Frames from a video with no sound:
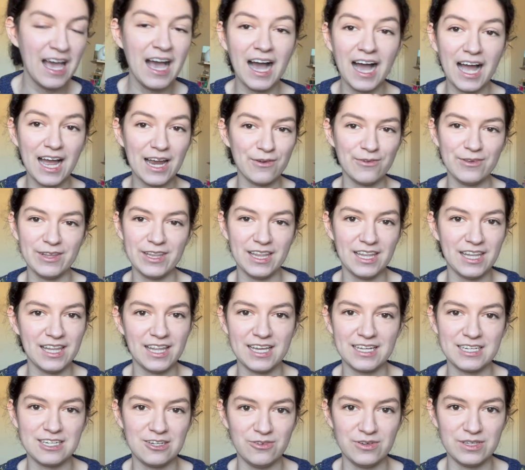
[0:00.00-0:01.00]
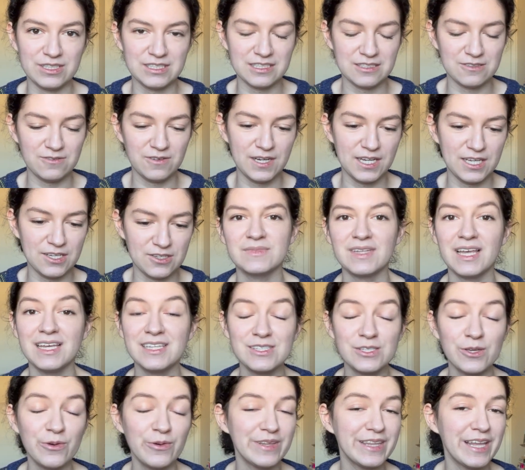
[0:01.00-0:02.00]
I really like doing these videos. And
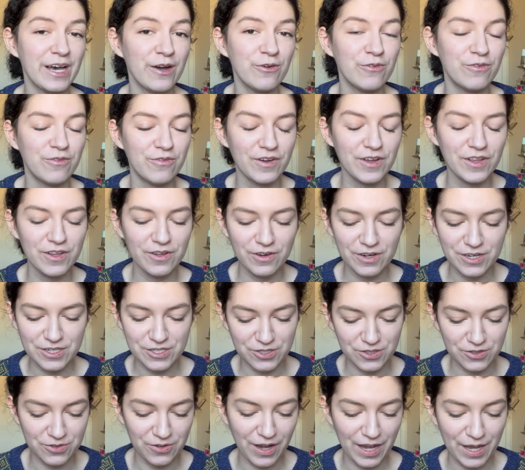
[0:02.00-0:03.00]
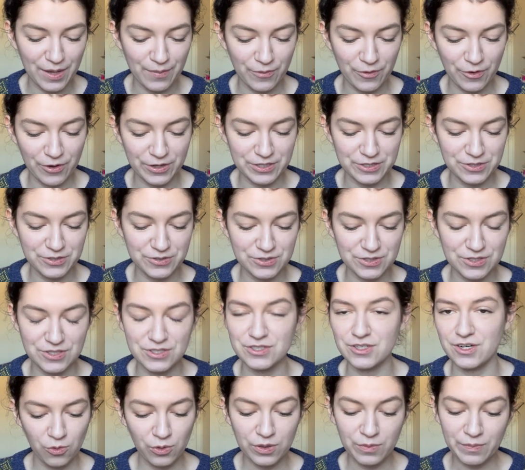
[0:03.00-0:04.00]
so without further ado, I'm going to
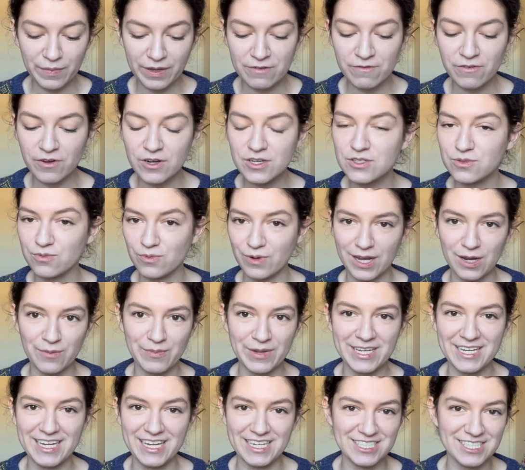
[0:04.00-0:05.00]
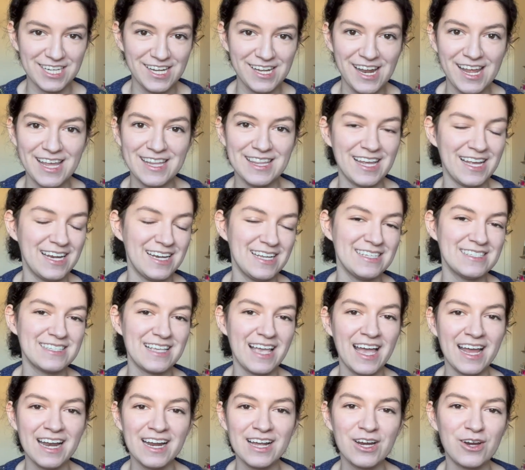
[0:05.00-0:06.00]
start with my first recommendation, and that is
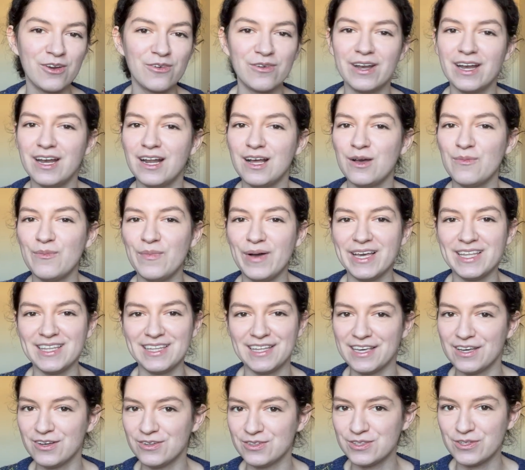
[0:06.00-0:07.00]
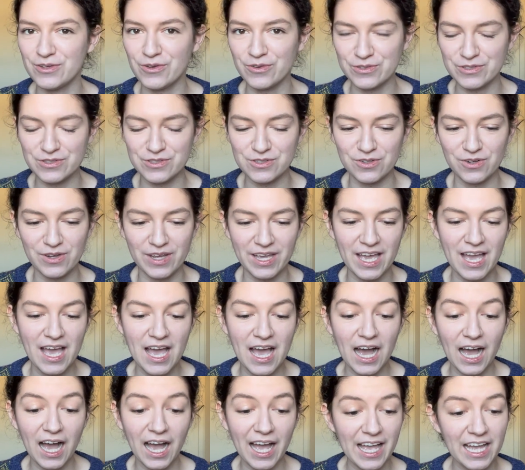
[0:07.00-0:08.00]
Anna Karenina by Leo Tolstoy.
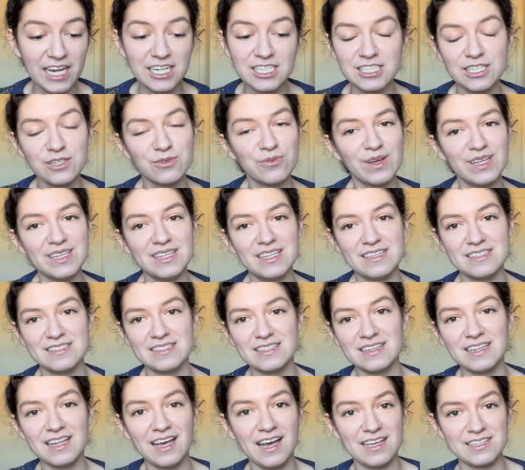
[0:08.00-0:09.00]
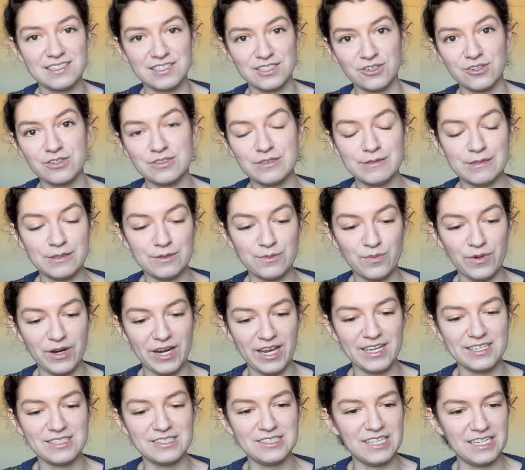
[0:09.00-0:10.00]
I actually read this last Christmas
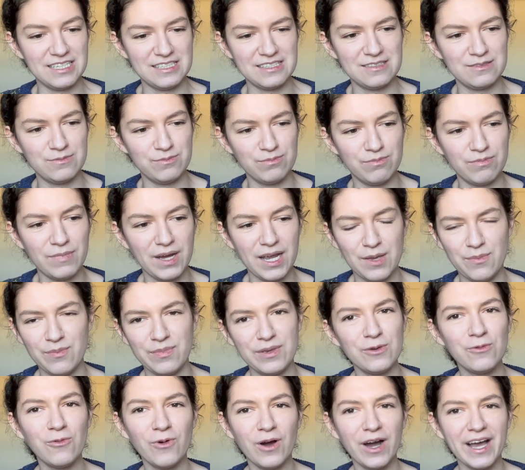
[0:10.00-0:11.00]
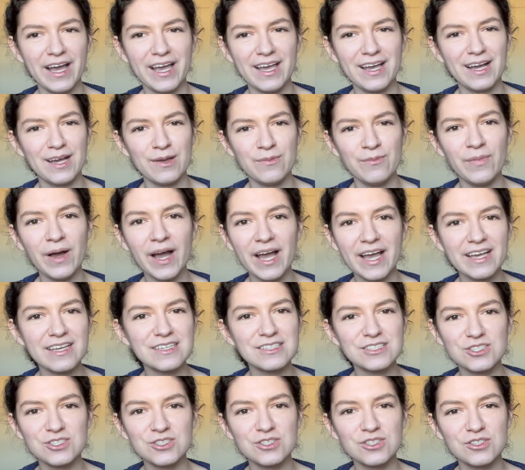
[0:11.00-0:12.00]
break, so that might be why I'm
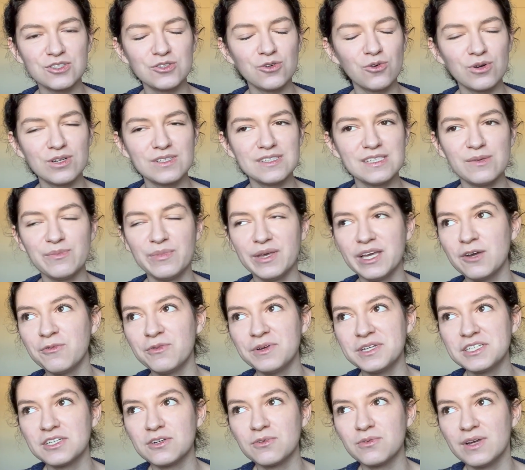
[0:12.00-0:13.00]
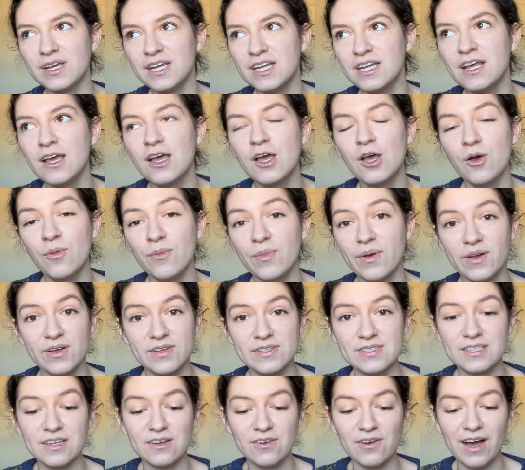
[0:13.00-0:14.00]
biased towards it being a winter read, but
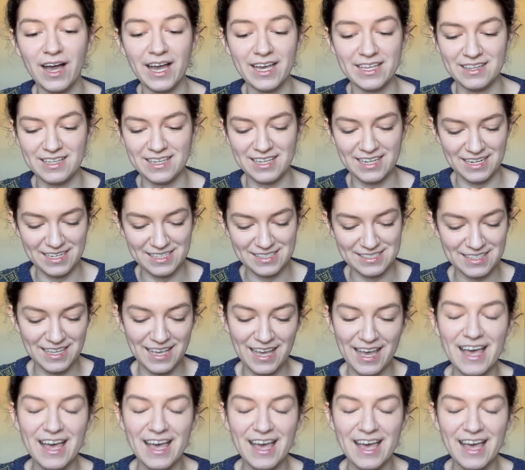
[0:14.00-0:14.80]
also I think it is.